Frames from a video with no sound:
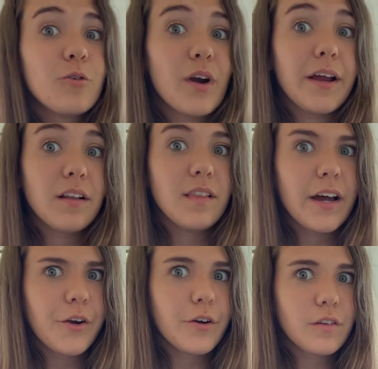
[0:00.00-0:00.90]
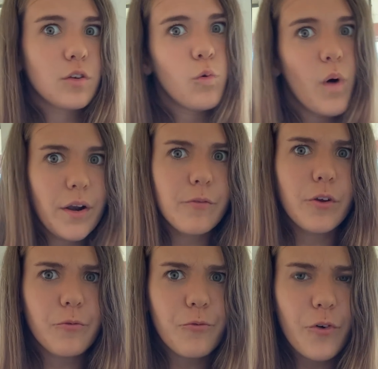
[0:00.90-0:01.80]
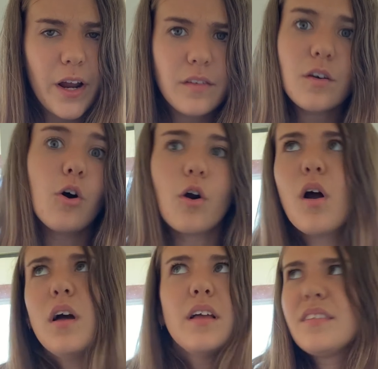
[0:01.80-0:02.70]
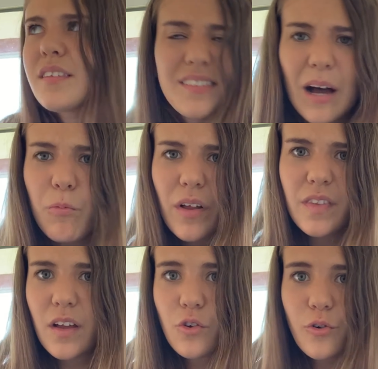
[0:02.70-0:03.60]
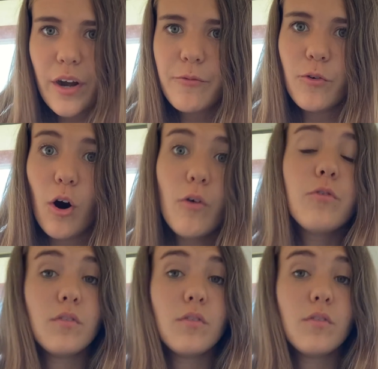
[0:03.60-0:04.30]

write a letter to one of your friends or just someone that you're grateful of